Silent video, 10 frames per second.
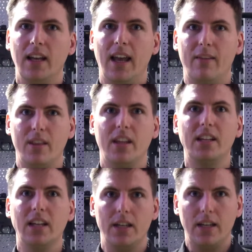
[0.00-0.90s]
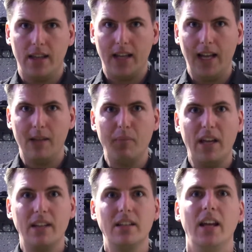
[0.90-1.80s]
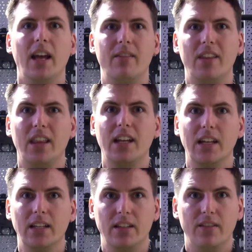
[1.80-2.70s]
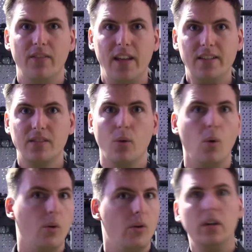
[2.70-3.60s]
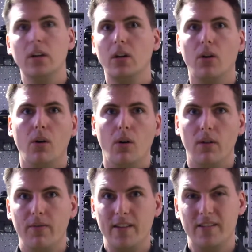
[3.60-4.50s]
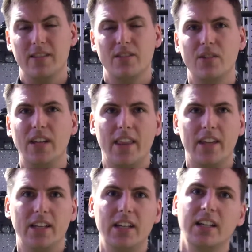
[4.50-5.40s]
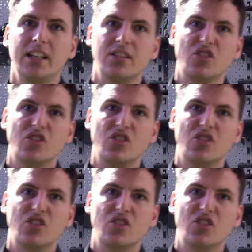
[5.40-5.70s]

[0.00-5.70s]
having the gun and the headband, having the gun and the vest, or all of it together.